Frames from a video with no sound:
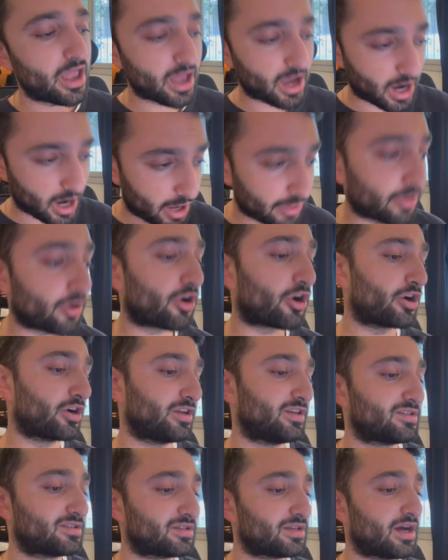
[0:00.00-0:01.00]
other
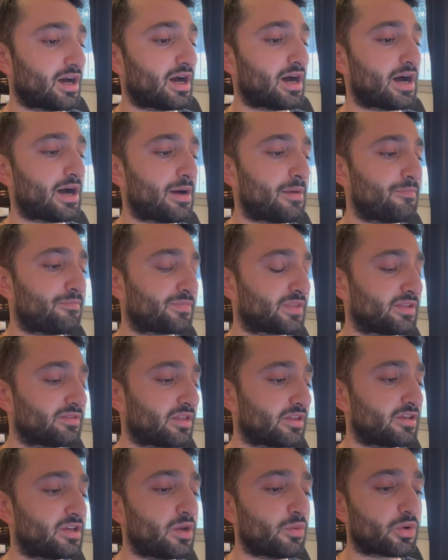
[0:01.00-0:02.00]
artists
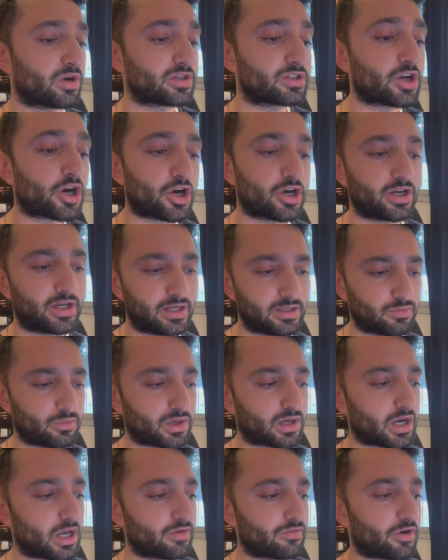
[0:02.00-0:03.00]
that he want to target,
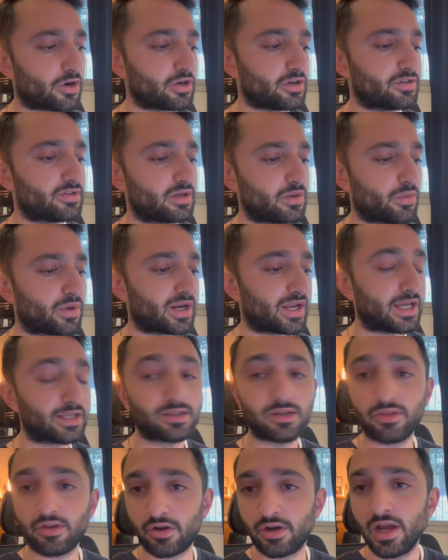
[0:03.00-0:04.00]
what kind of artists that you want to
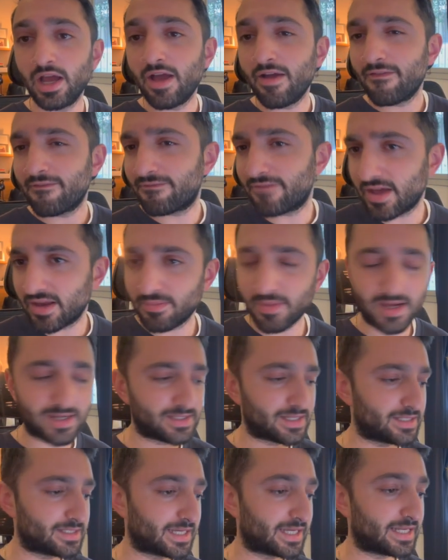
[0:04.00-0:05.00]
get to their fan
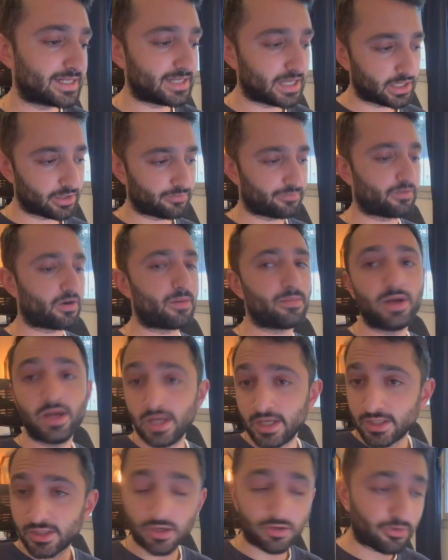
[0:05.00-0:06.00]
base and to get data from.
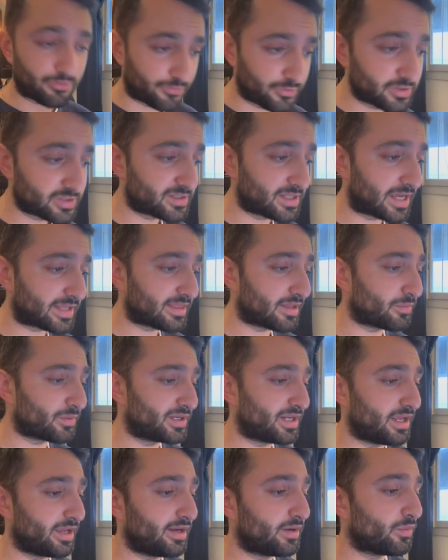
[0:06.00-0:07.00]
So the first thing that
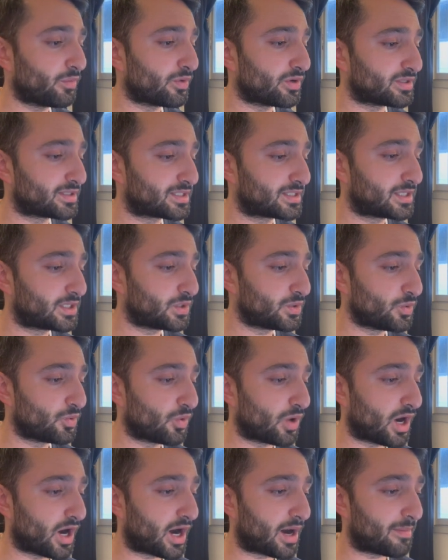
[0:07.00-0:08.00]
we did was
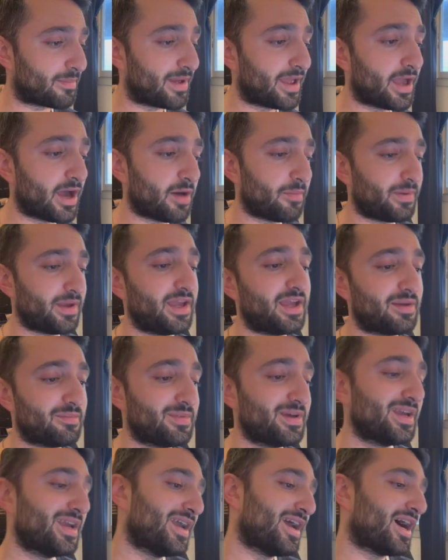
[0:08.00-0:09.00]
to help
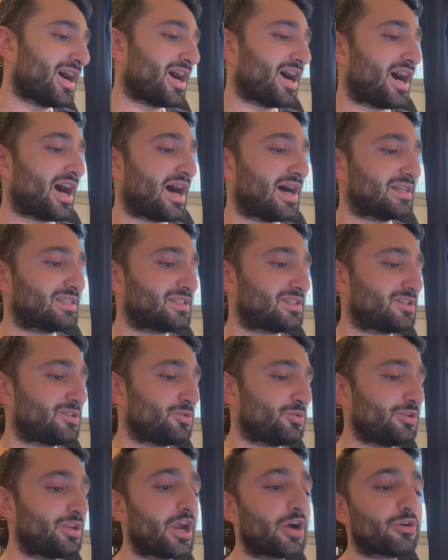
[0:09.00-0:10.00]
him
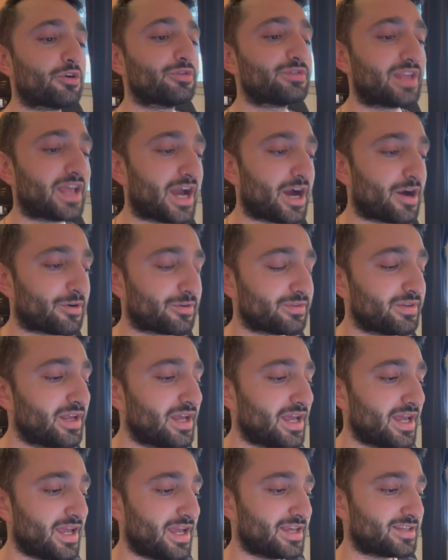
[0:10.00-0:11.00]
to narrow
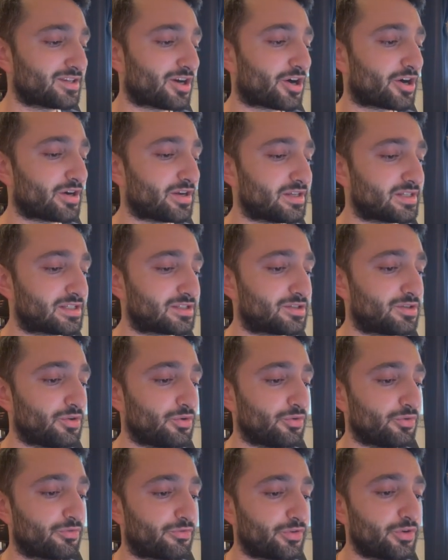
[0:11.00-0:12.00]
down his artists
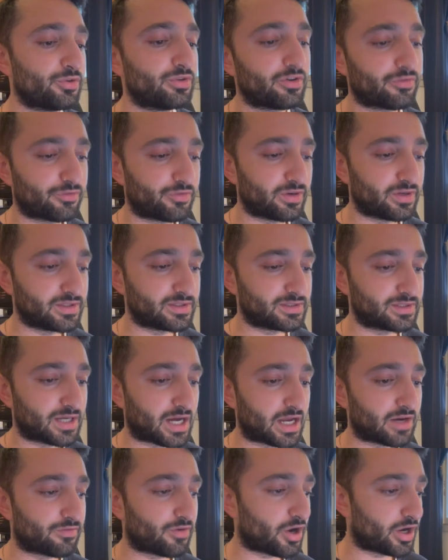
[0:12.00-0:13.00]
to a few different
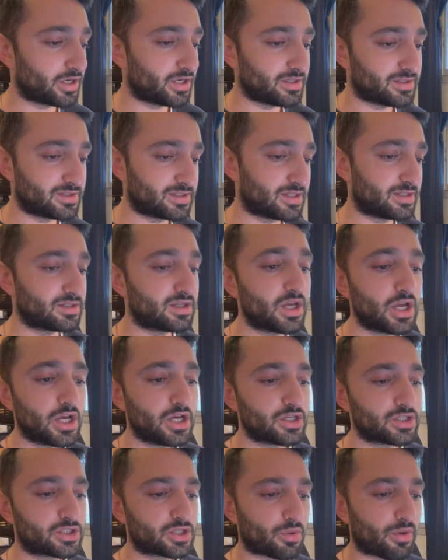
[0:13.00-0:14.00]
kind of audiences.
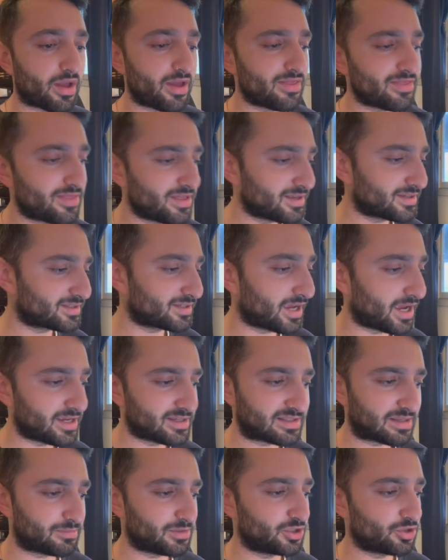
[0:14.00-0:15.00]
So in this
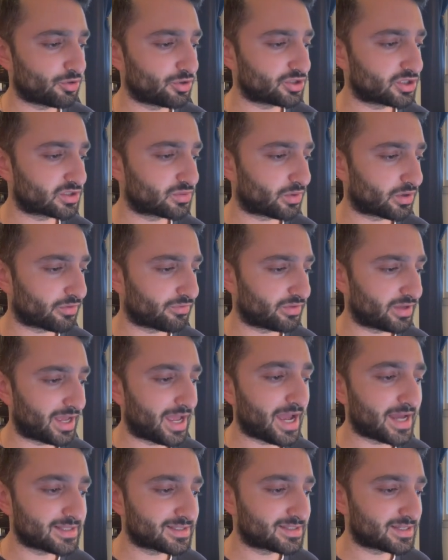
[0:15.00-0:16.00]
case, let me show you just one of
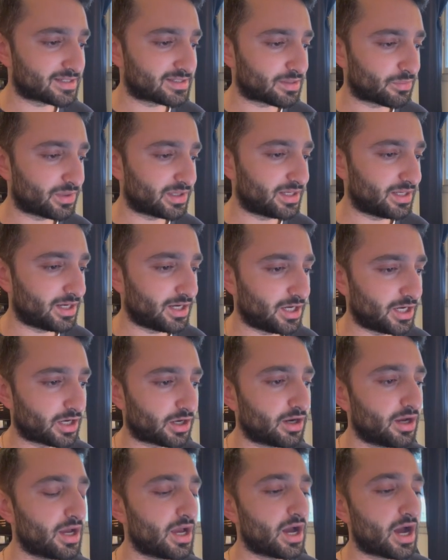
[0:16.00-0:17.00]
the ad sets that we did
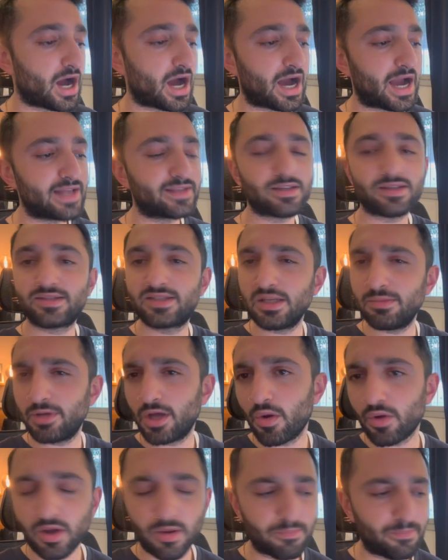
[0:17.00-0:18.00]
here. It's a
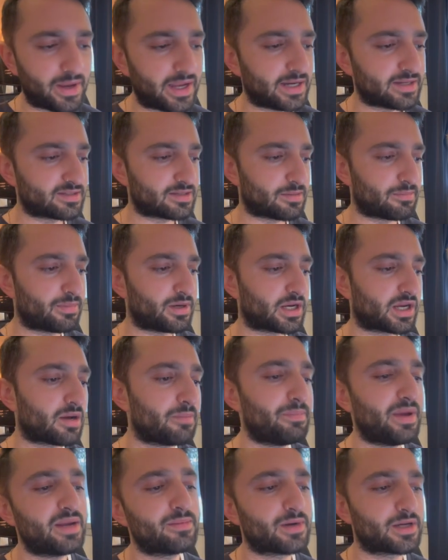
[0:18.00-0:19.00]
CBO campaign. It's a
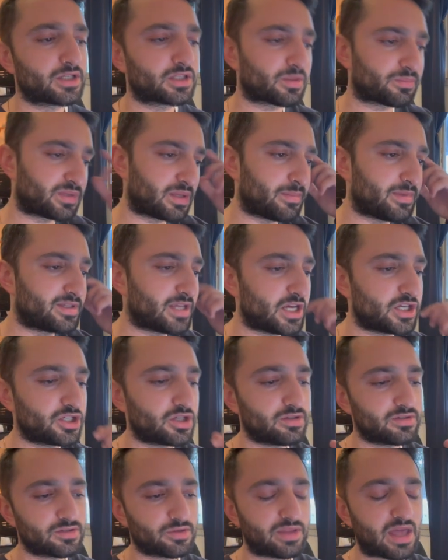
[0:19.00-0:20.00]
campaign budget
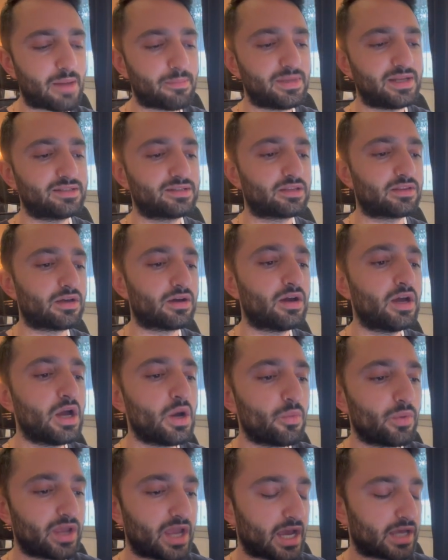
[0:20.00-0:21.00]
optimization. So that means that
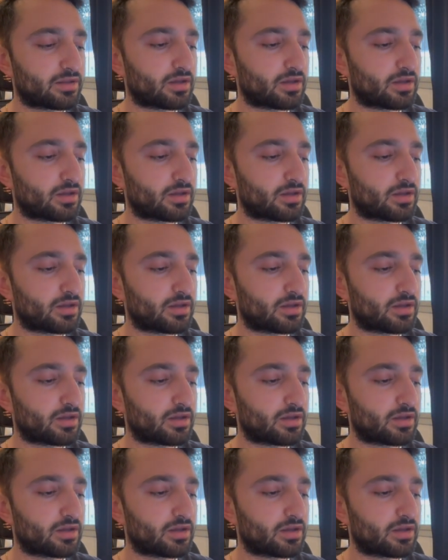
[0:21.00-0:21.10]
we had